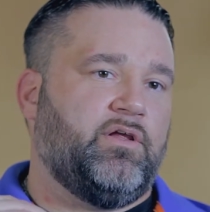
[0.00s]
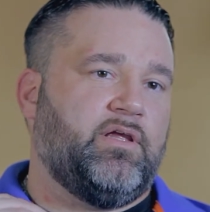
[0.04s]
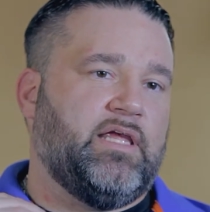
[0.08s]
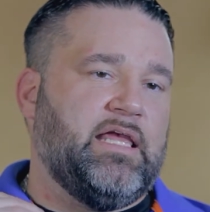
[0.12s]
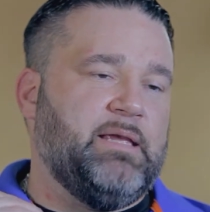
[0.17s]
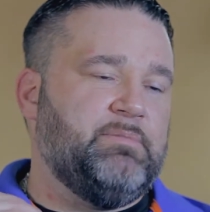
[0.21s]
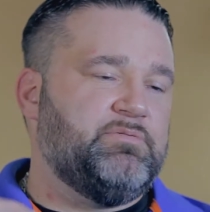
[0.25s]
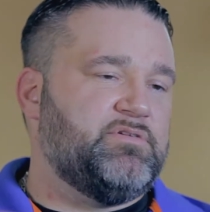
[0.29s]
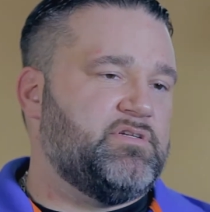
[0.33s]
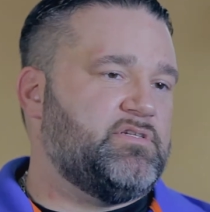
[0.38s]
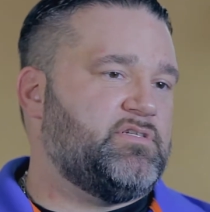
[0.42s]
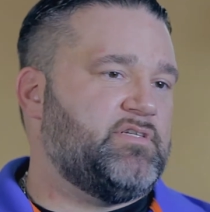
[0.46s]

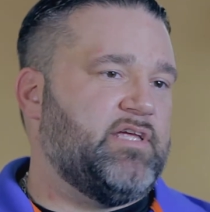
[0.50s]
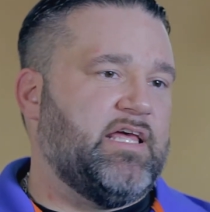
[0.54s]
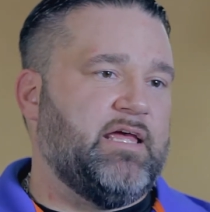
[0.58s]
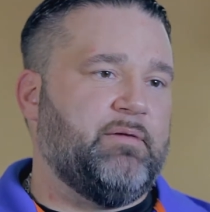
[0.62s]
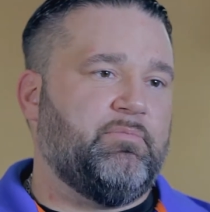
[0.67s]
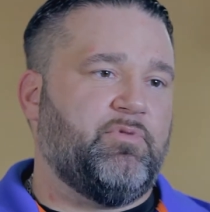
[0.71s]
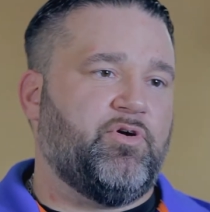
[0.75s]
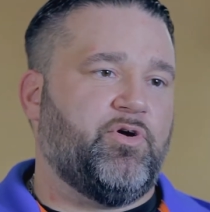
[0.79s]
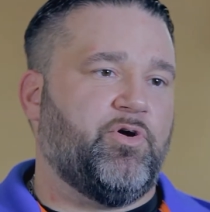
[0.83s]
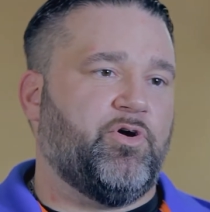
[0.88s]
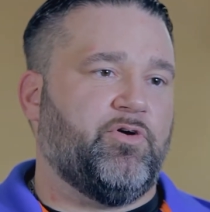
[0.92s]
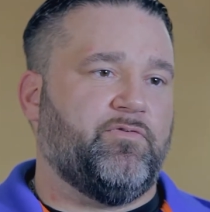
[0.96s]
keeps the
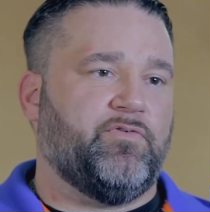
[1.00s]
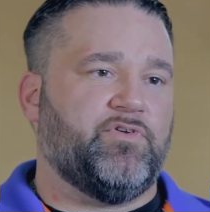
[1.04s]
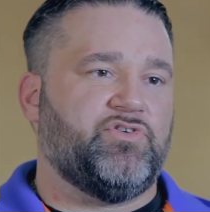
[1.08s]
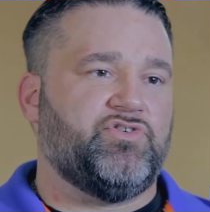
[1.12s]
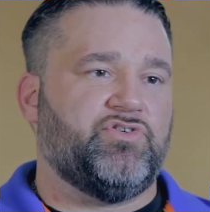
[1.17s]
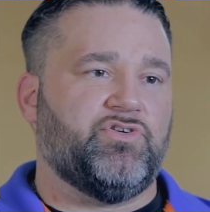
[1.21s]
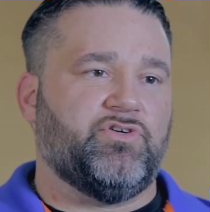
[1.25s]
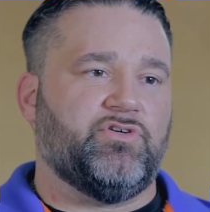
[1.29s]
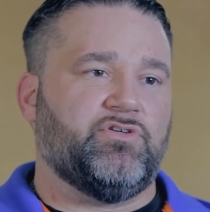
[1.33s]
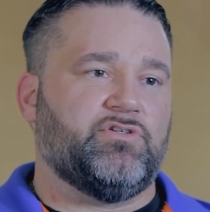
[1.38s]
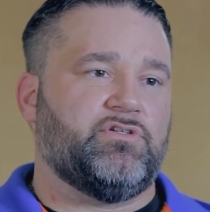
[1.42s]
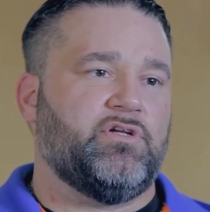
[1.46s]
same
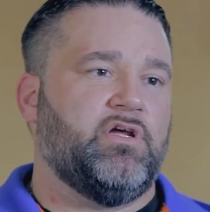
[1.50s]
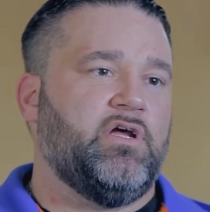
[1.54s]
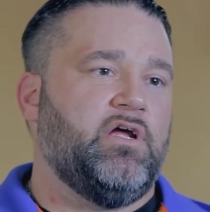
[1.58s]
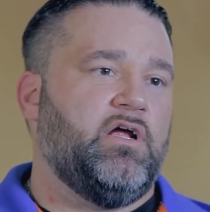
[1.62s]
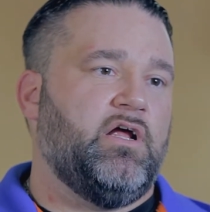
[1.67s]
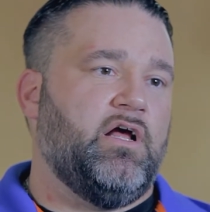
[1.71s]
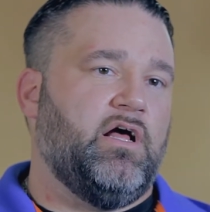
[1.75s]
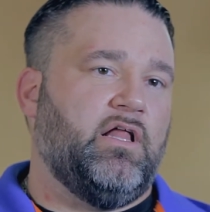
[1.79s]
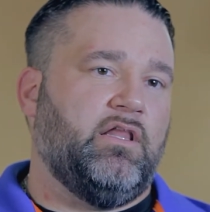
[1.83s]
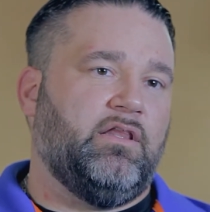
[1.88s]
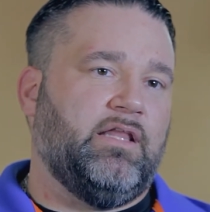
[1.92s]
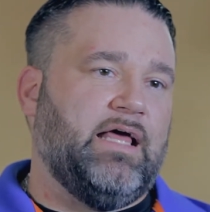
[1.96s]
curvatures,
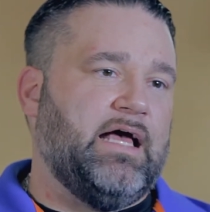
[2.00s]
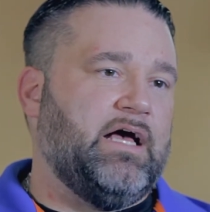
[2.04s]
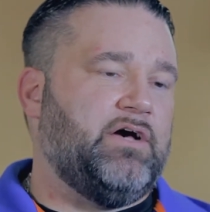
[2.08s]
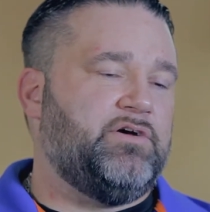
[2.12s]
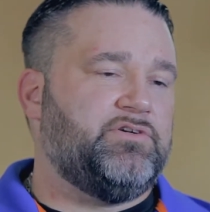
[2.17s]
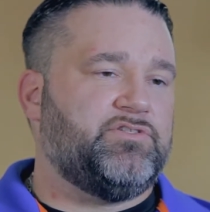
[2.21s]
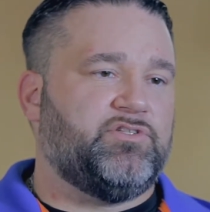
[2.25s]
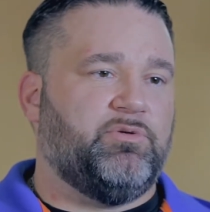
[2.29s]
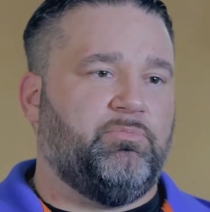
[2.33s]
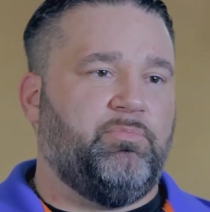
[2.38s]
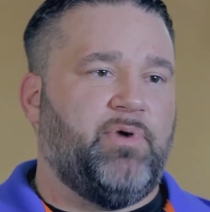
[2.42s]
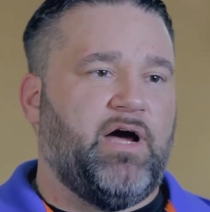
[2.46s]

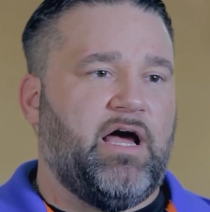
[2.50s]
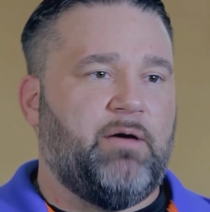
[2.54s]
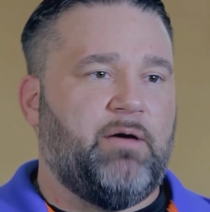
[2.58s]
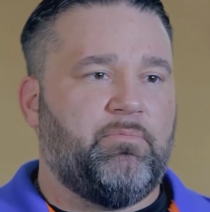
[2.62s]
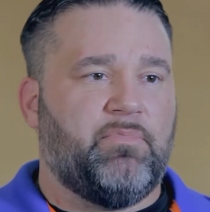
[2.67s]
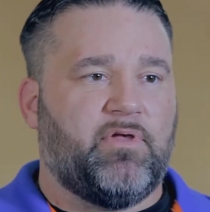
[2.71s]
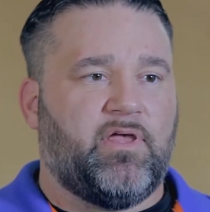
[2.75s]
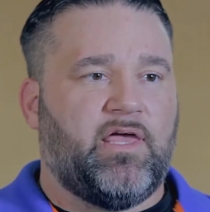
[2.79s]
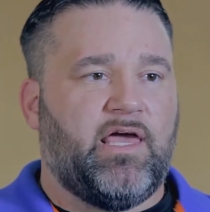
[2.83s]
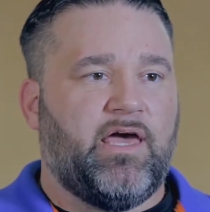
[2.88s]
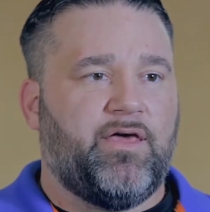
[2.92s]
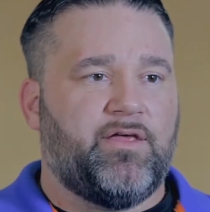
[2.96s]
allows the
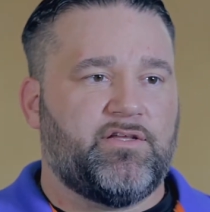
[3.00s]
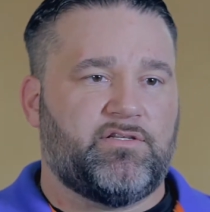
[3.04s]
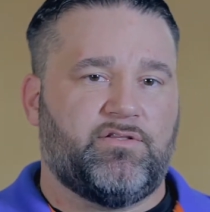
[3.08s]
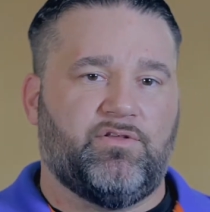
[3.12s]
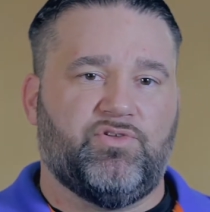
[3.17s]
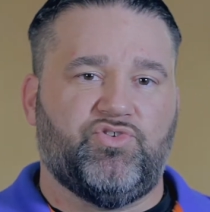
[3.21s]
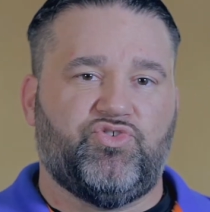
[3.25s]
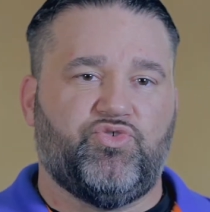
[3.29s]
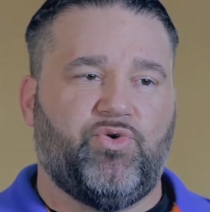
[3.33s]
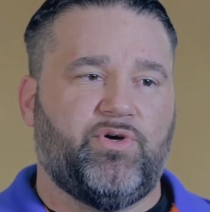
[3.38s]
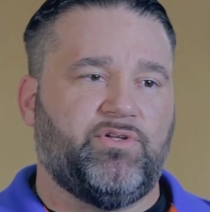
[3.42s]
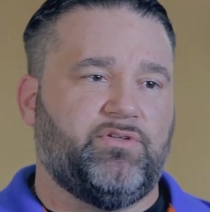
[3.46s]
biomechanics of the
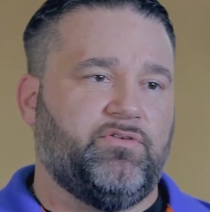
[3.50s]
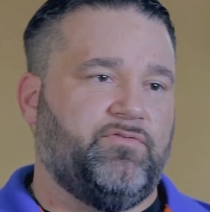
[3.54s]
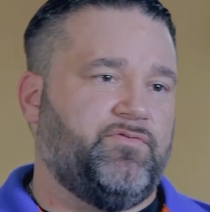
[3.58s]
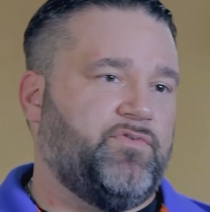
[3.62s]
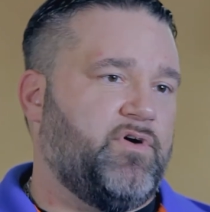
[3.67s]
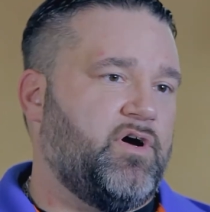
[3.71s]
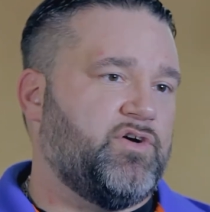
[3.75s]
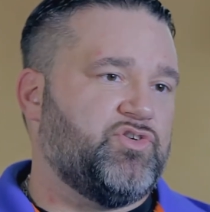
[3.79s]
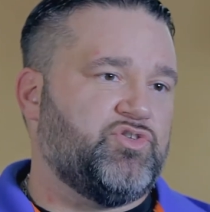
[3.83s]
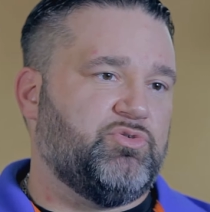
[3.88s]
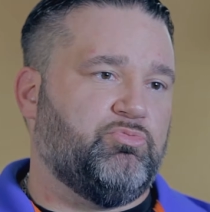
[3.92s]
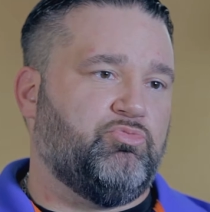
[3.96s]
joint to
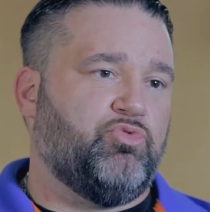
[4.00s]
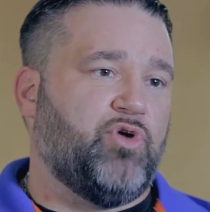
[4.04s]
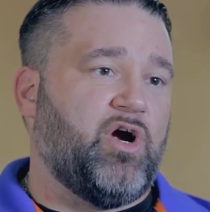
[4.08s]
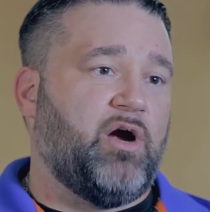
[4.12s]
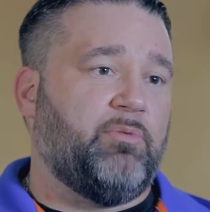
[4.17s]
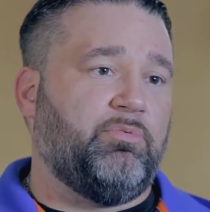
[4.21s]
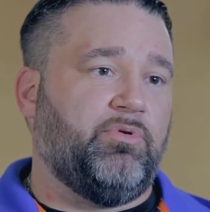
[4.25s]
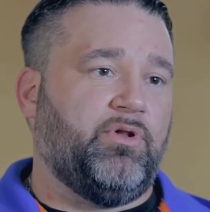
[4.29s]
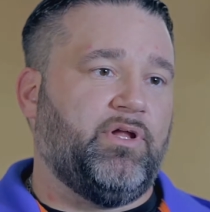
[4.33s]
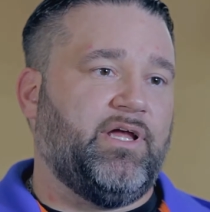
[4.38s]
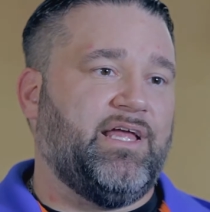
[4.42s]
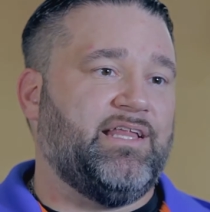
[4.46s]
function
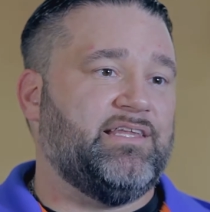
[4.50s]
properly.